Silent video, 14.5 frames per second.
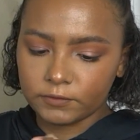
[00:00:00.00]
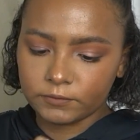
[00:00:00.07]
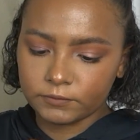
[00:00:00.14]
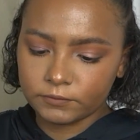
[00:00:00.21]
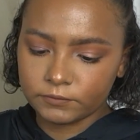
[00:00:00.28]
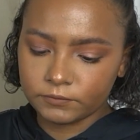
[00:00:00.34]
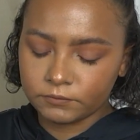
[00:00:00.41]

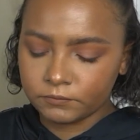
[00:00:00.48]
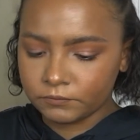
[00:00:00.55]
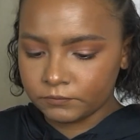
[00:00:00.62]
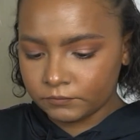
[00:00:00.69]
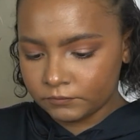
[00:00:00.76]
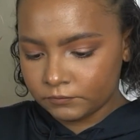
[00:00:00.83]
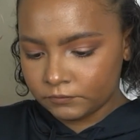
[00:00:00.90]

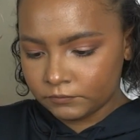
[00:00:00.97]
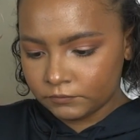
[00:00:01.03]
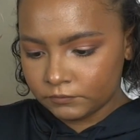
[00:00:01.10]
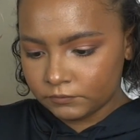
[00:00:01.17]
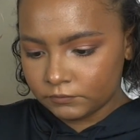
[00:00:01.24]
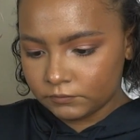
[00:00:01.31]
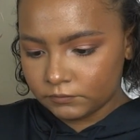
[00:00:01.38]

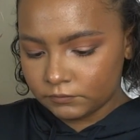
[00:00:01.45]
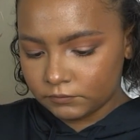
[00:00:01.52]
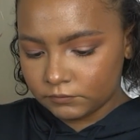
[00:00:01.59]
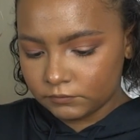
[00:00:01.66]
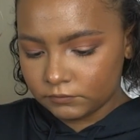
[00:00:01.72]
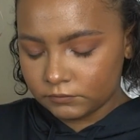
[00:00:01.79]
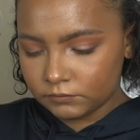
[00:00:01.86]

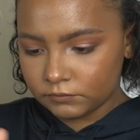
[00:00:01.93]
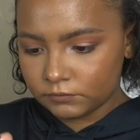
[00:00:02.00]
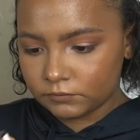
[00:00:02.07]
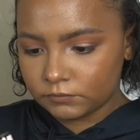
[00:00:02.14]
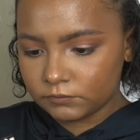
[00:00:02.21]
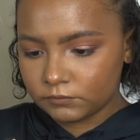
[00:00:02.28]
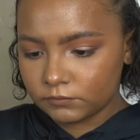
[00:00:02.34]

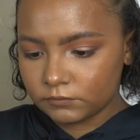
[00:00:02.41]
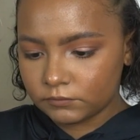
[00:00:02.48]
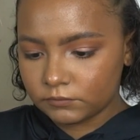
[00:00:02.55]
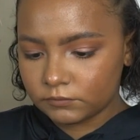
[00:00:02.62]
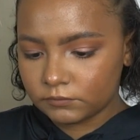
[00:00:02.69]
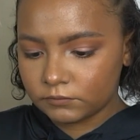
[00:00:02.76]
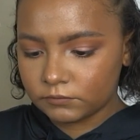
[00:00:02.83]

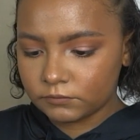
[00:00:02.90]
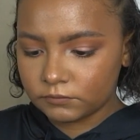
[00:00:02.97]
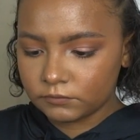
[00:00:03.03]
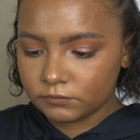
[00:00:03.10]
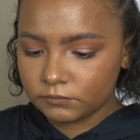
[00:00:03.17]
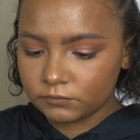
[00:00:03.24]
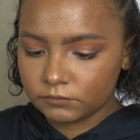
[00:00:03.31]

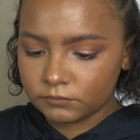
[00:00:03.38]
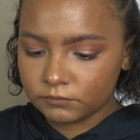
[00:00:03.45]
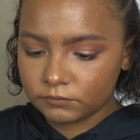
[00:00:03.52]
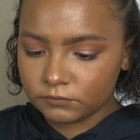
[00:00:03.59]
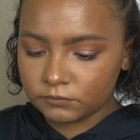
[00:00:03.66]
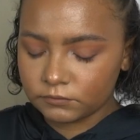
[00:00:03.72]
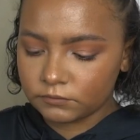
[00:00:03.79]

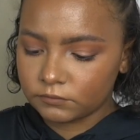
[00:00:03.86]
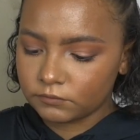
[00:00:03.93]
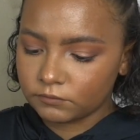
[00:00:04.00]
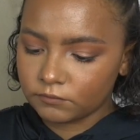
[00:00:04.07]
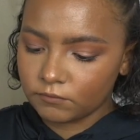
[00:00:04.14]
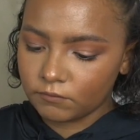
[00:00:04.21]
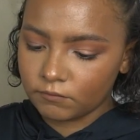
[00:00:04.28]

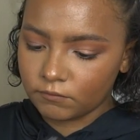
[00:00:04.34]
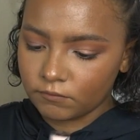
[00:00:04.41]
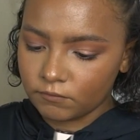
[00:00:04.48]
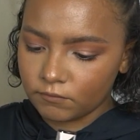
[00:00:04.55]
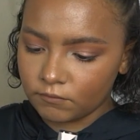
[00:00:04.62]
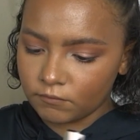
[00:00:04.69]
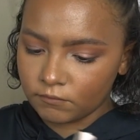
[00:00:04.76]

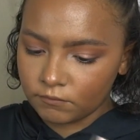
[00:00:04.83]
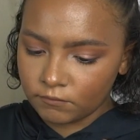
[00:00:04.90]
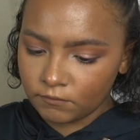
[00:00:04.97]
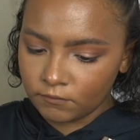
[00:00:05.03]
No one is speaking in this clip.